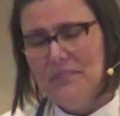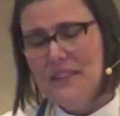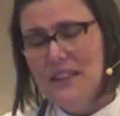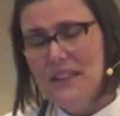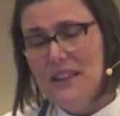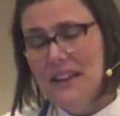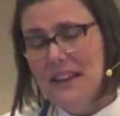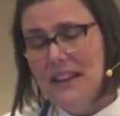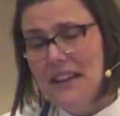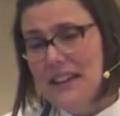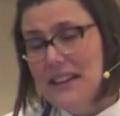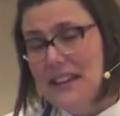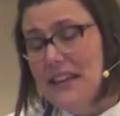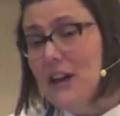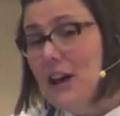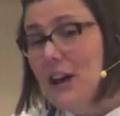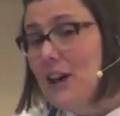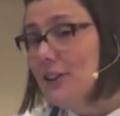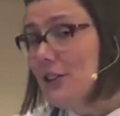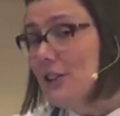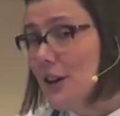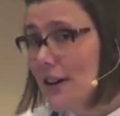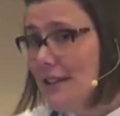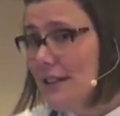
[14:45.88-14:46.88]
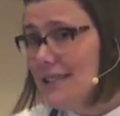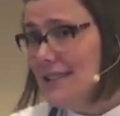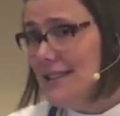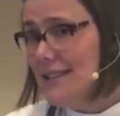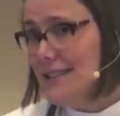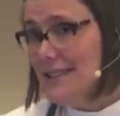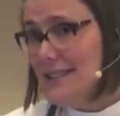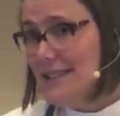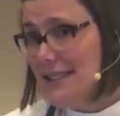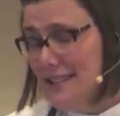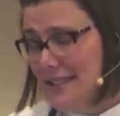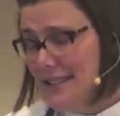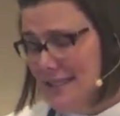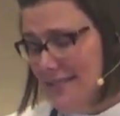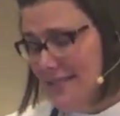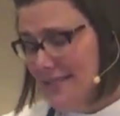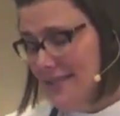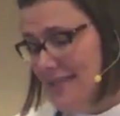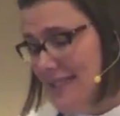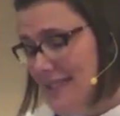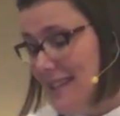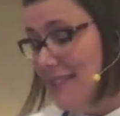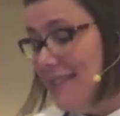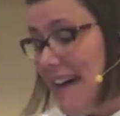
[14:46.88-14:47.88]
I think God calls us
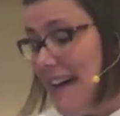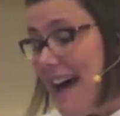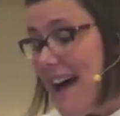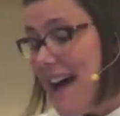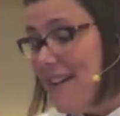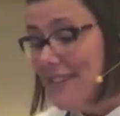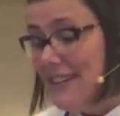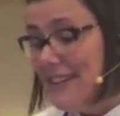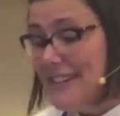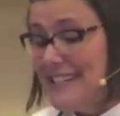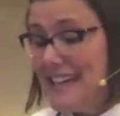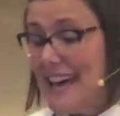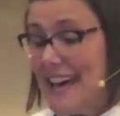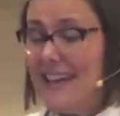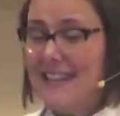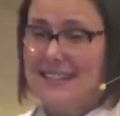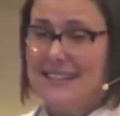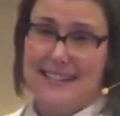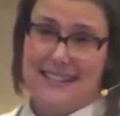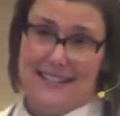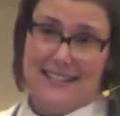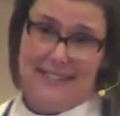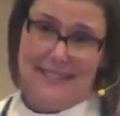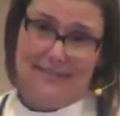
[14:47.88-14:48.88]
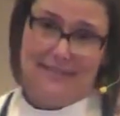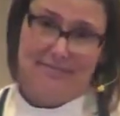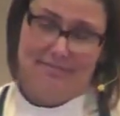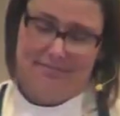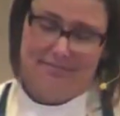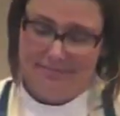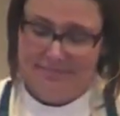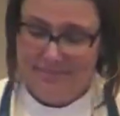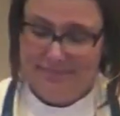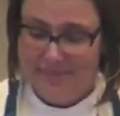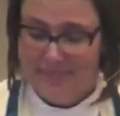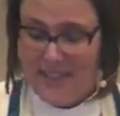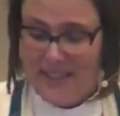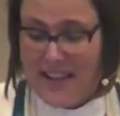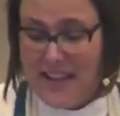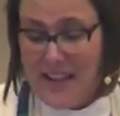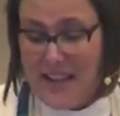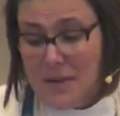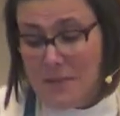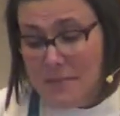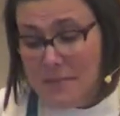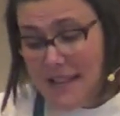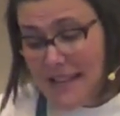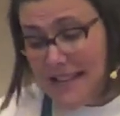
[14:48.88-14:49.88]
to laugh at death
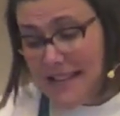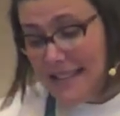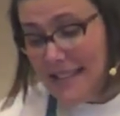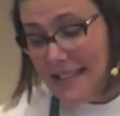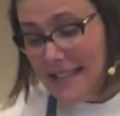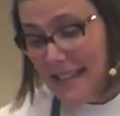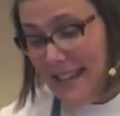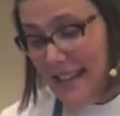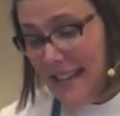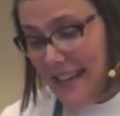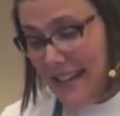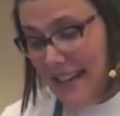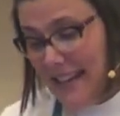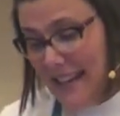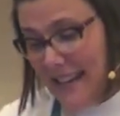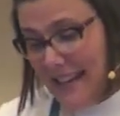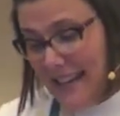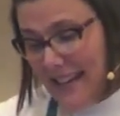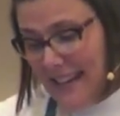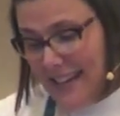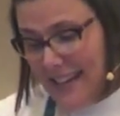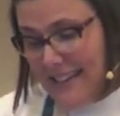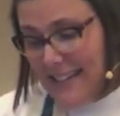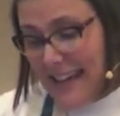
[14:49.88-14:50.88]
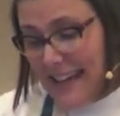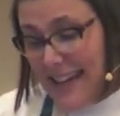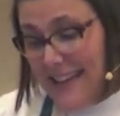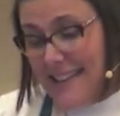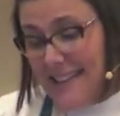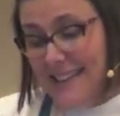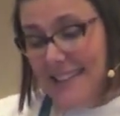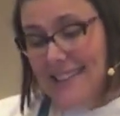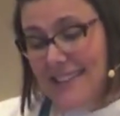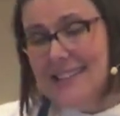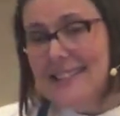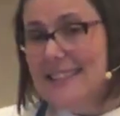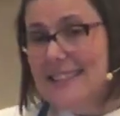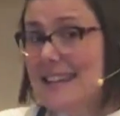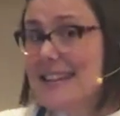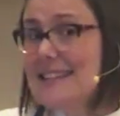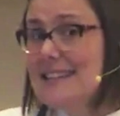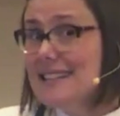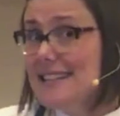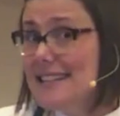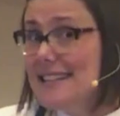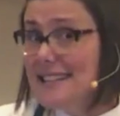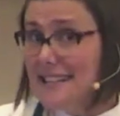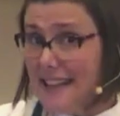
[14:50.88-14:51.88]
because death
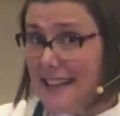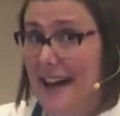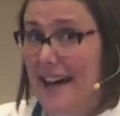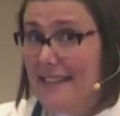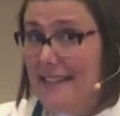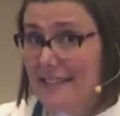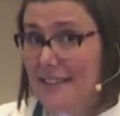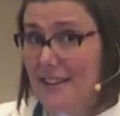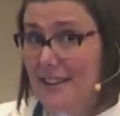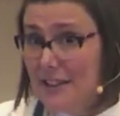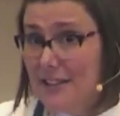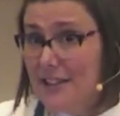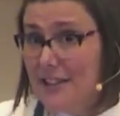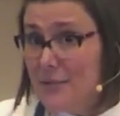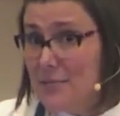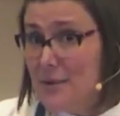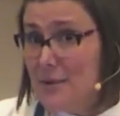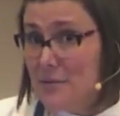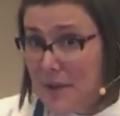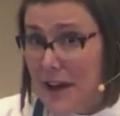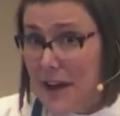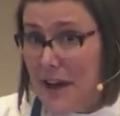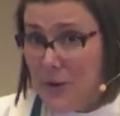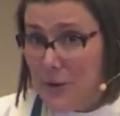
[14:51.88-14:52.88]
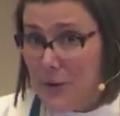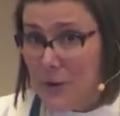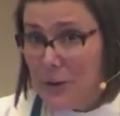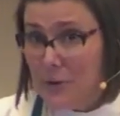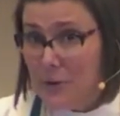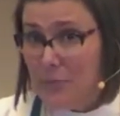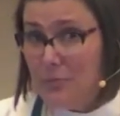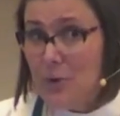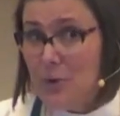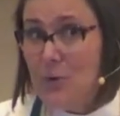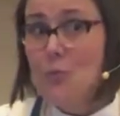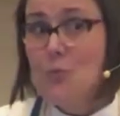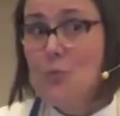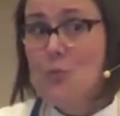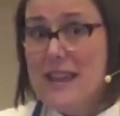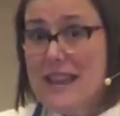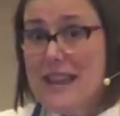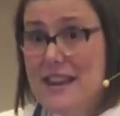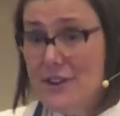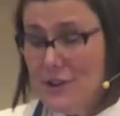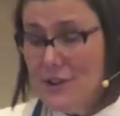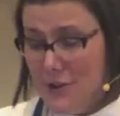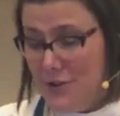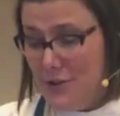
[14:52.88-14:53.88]
thinks it's got the ultimate power, but
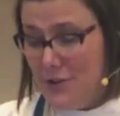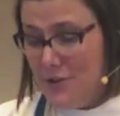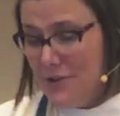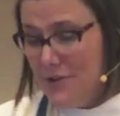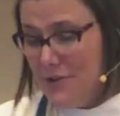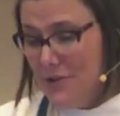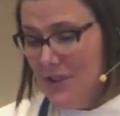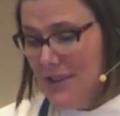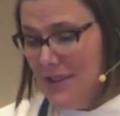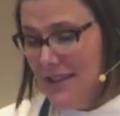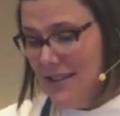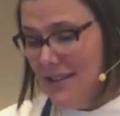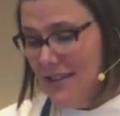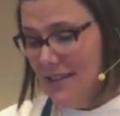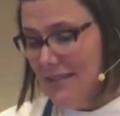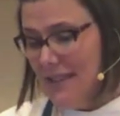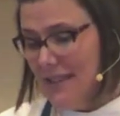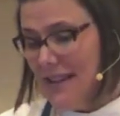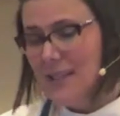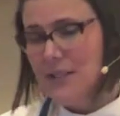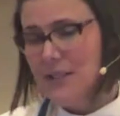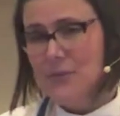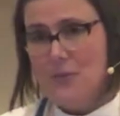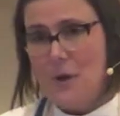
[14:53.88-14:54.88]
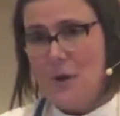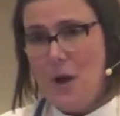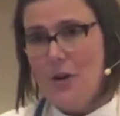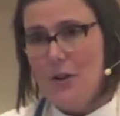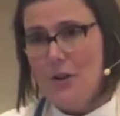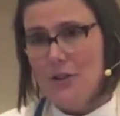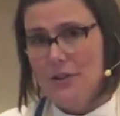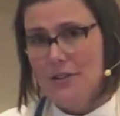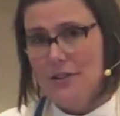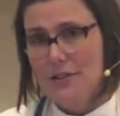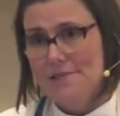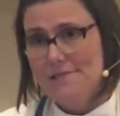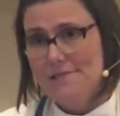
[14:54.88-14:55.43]
we know that's wrong.